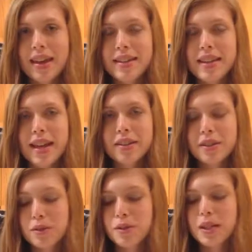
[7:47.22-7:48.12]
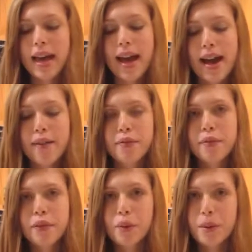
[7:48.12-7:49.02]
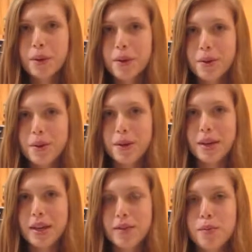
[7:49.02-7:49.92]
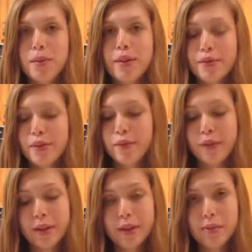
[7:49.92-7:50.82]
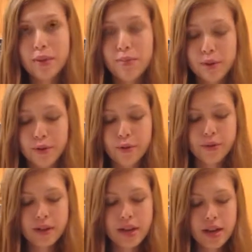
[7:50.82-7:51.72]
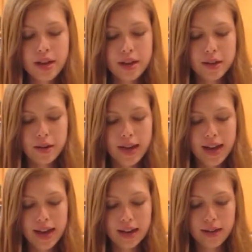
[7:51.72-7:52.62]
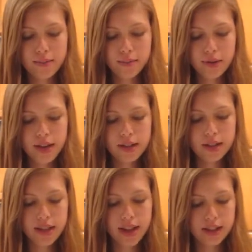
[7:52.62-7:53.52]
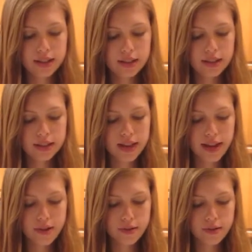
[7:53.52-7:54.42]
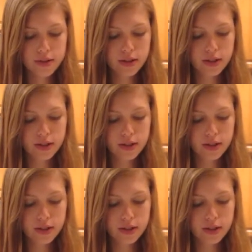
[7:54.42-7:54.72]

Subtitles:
Next, using half of an Oreo cookie with the filling removed, go ahead and press that down